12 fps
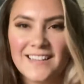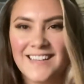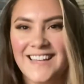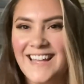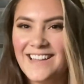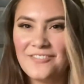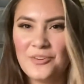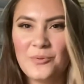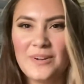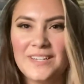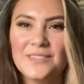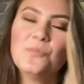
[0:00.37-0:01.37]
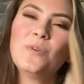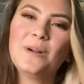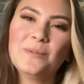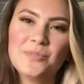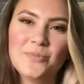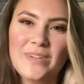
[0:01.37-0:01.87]
Hey everyone,
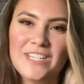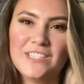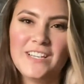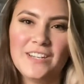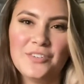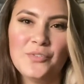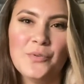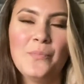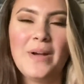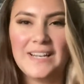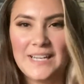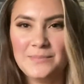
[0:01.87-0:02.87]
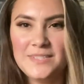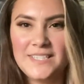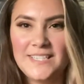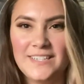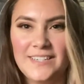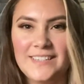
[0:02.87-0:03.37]
welcome to my channel. My name's
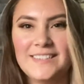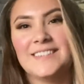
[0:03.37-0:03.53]
Kira.